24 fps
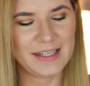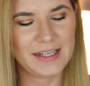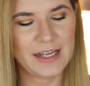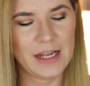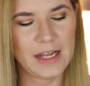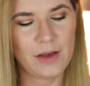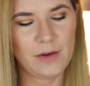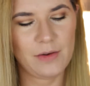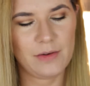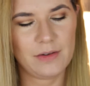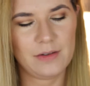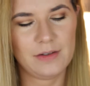
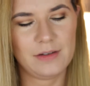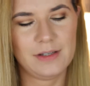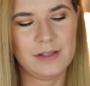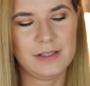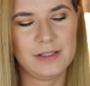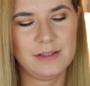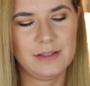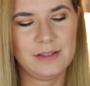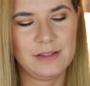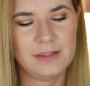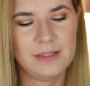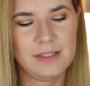Now,
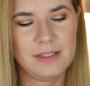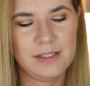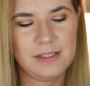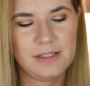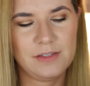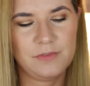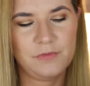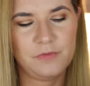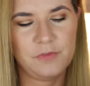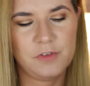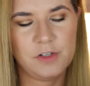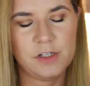
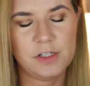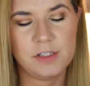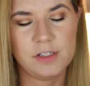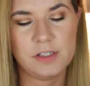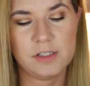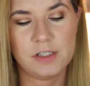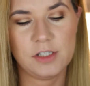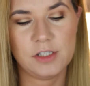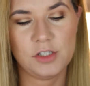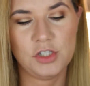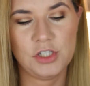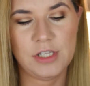this
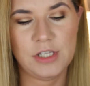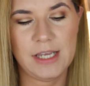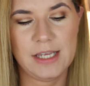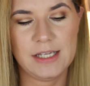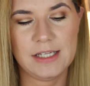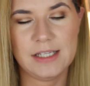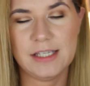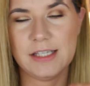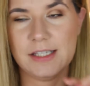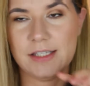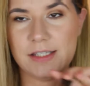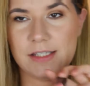first
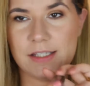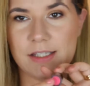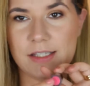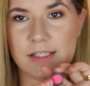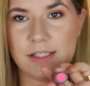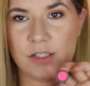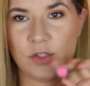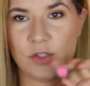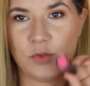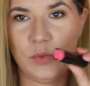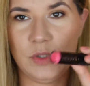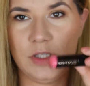shade is
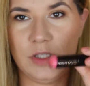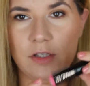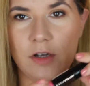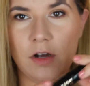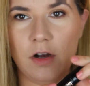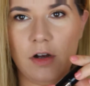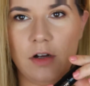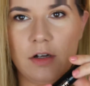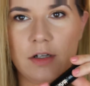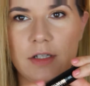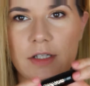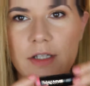
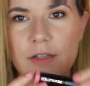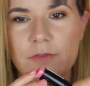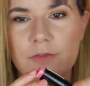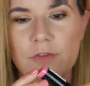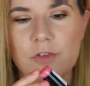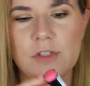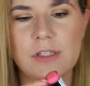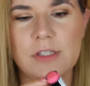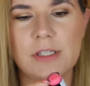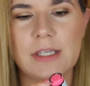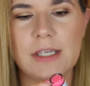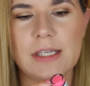Sweetheart.
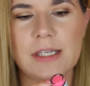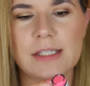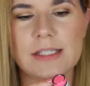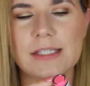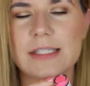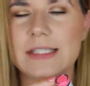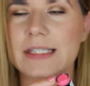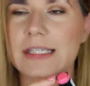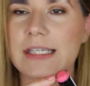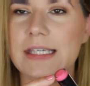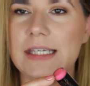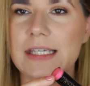If you can
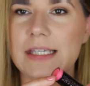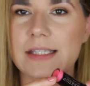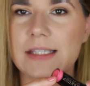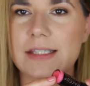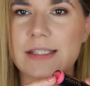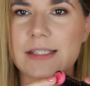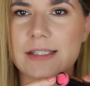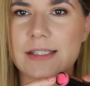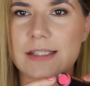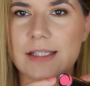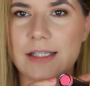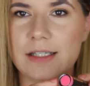see,
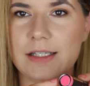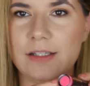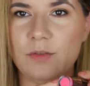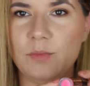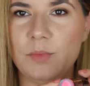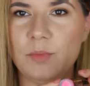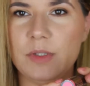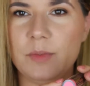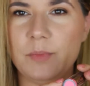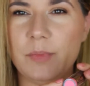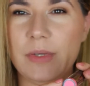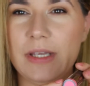it's a
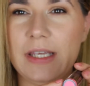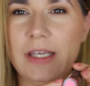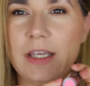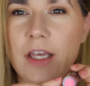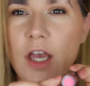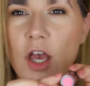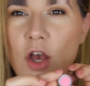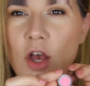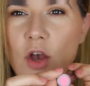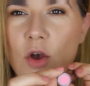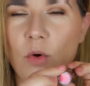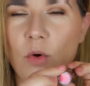little bit pink.
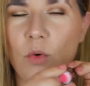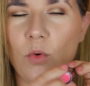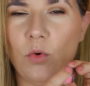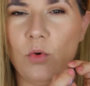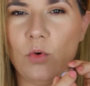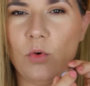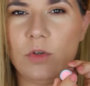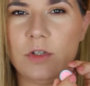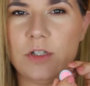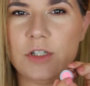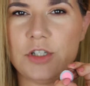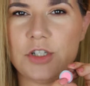
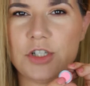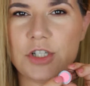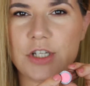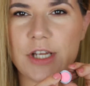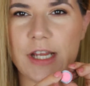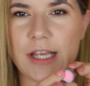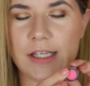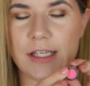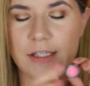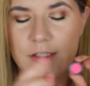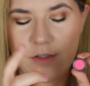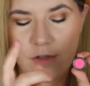All the
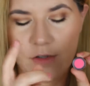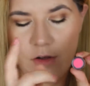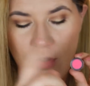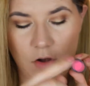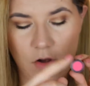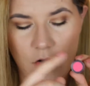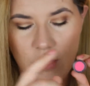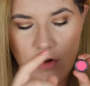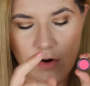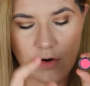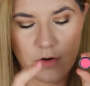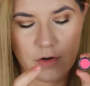shades
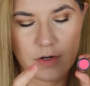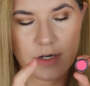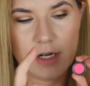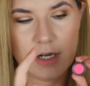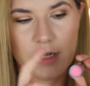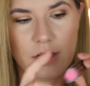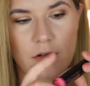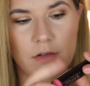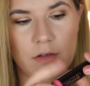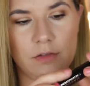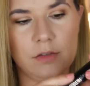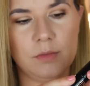are
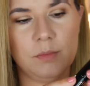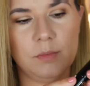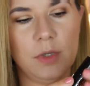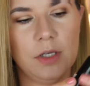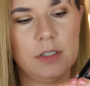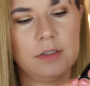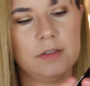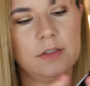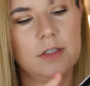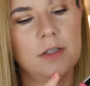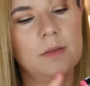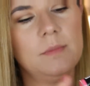on the
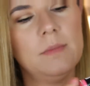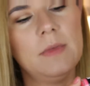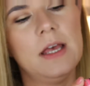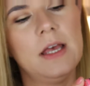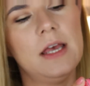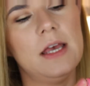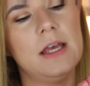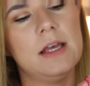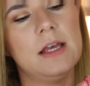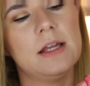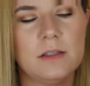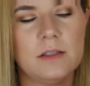bottom,
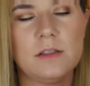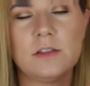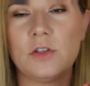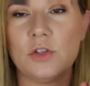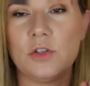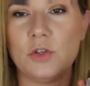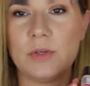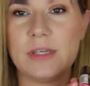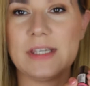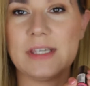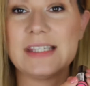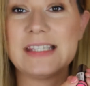so
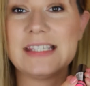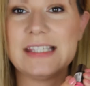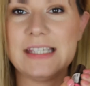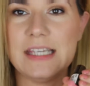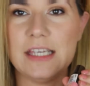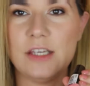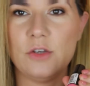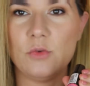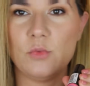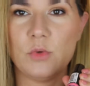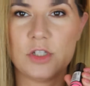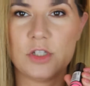you can
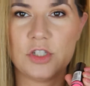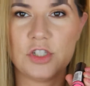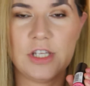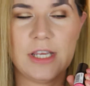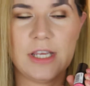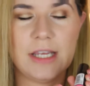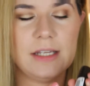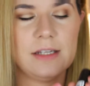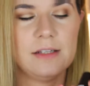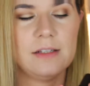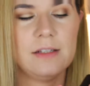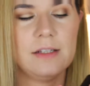see what
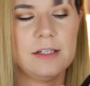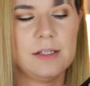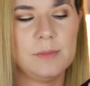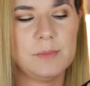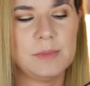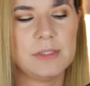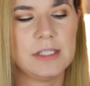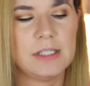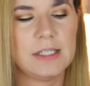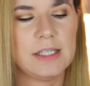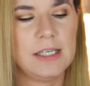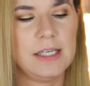shade the
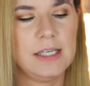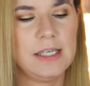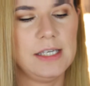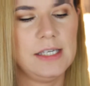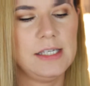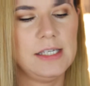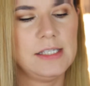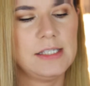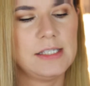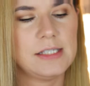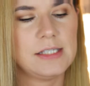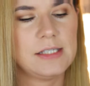lipstick
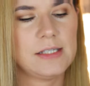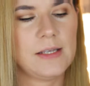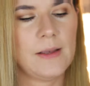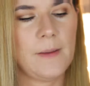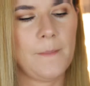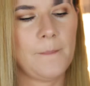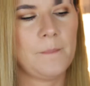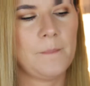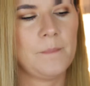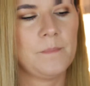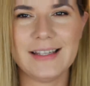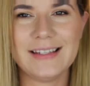is.
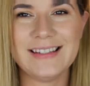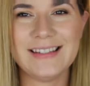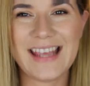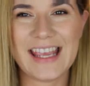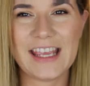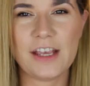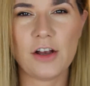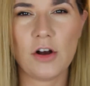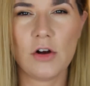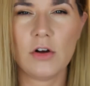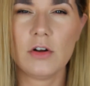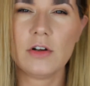
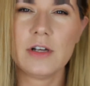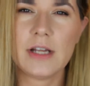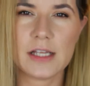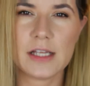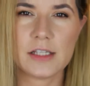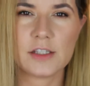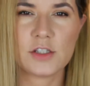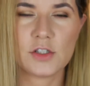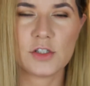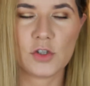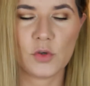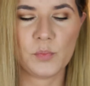They are
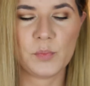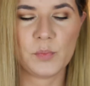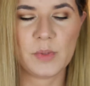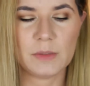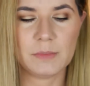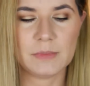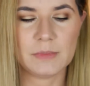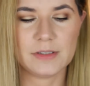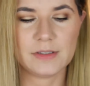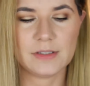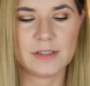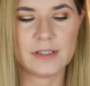not so
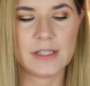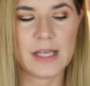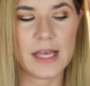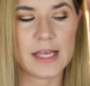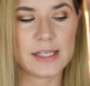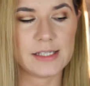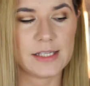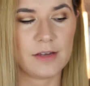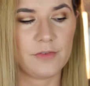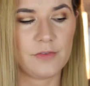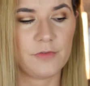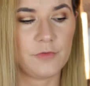pigmented
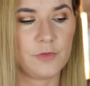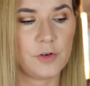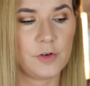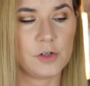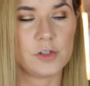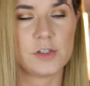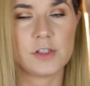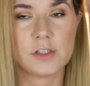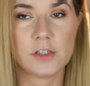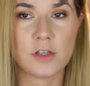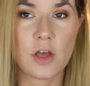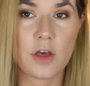as I
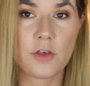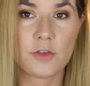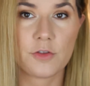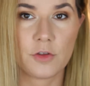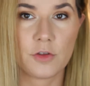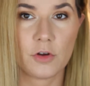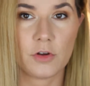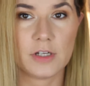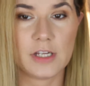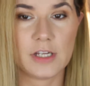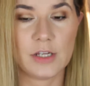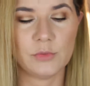first
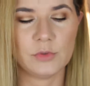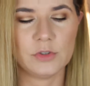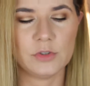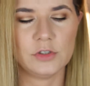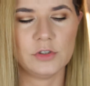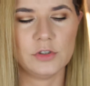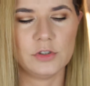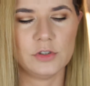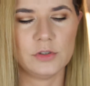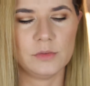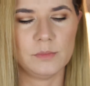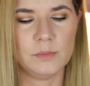thought they
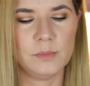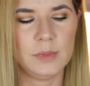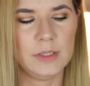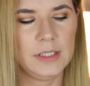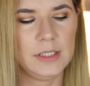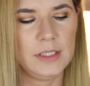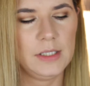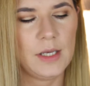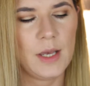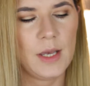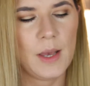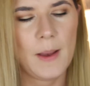would
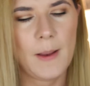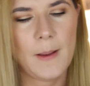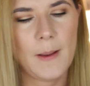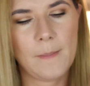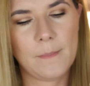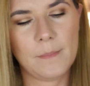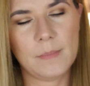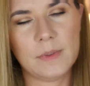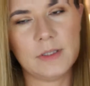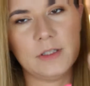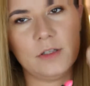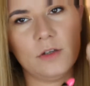be,
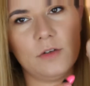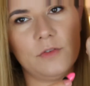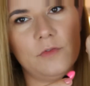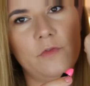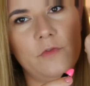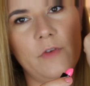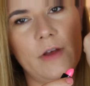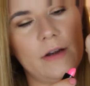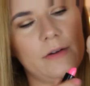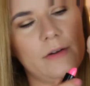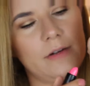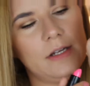but they are
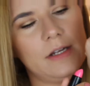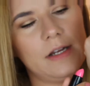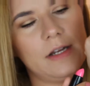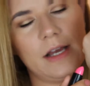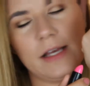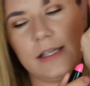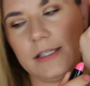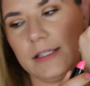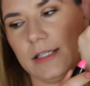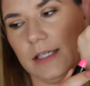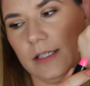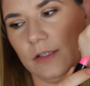very
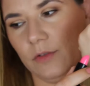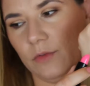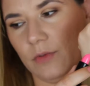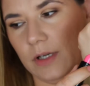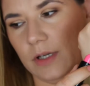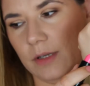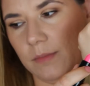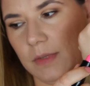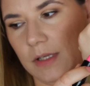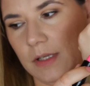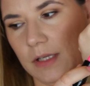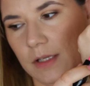nice and
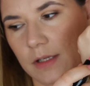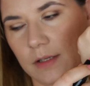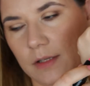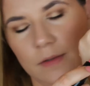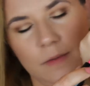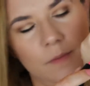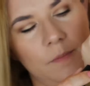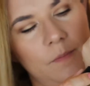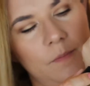creamy.